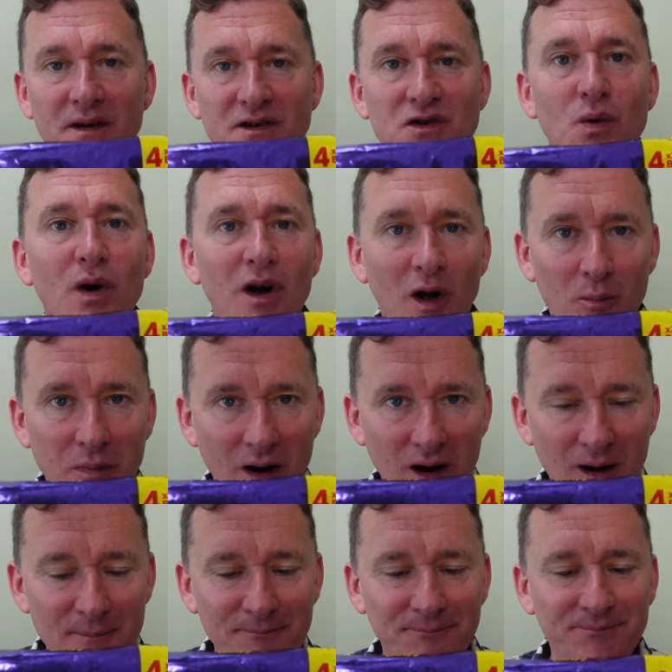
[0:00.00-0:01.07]
a Twirl
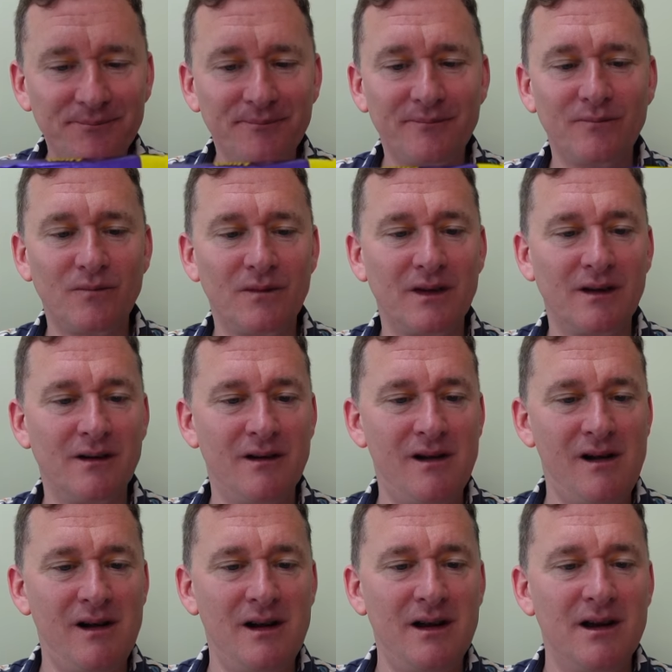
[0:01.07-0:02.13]
bar.
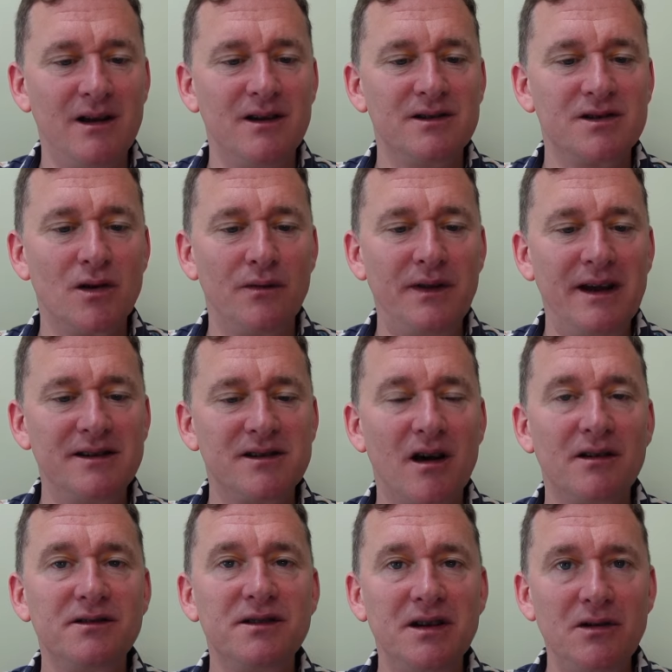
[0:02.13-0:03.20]
So these are
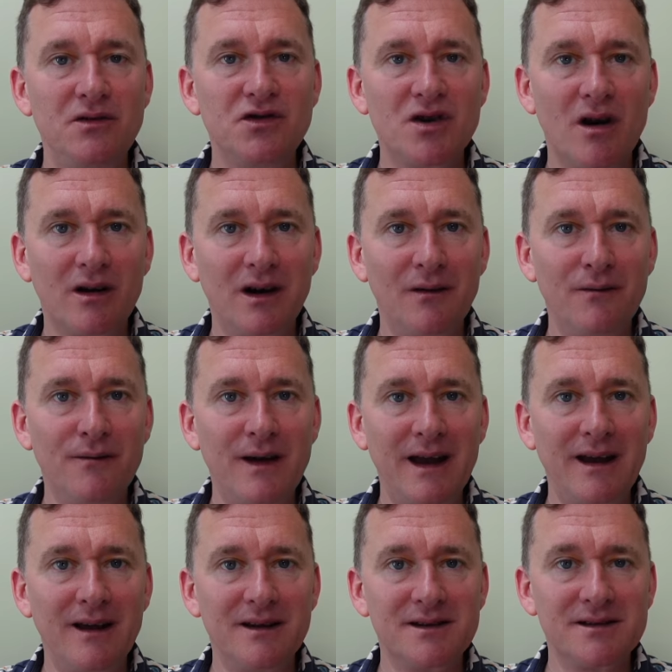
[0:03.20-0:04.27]
2 chocolate
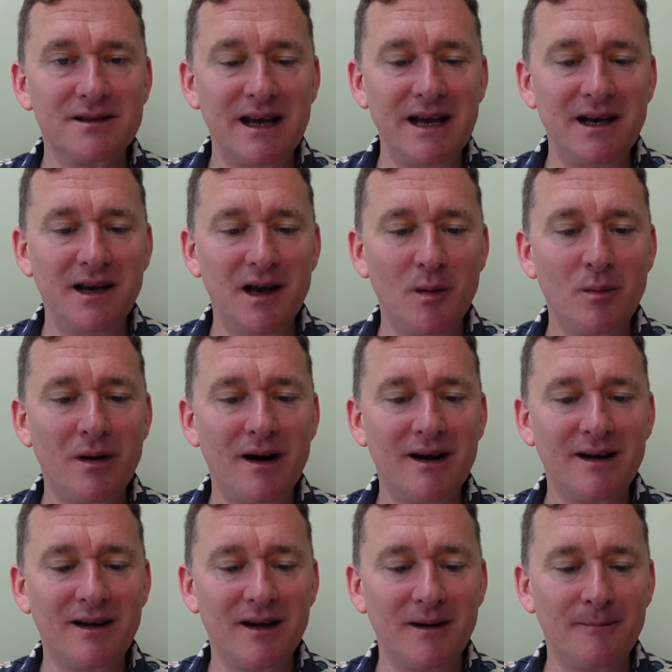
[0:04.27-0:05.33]
fingers in the
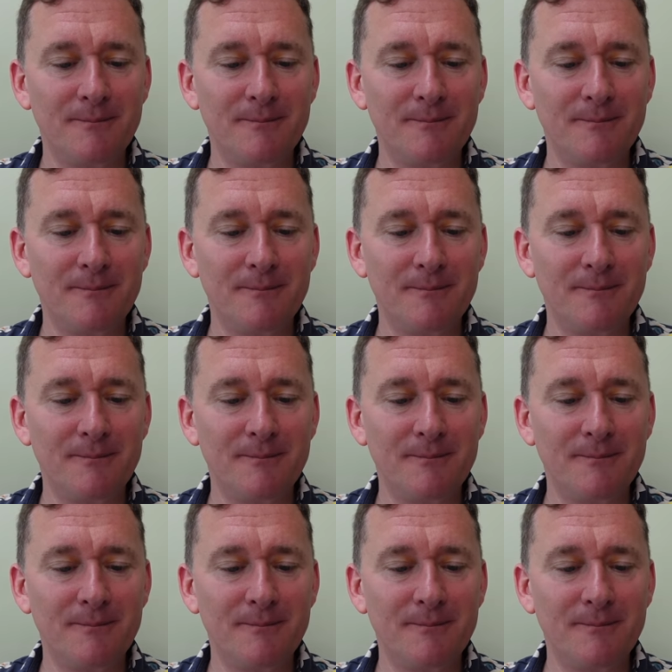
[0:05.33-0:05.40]
pack.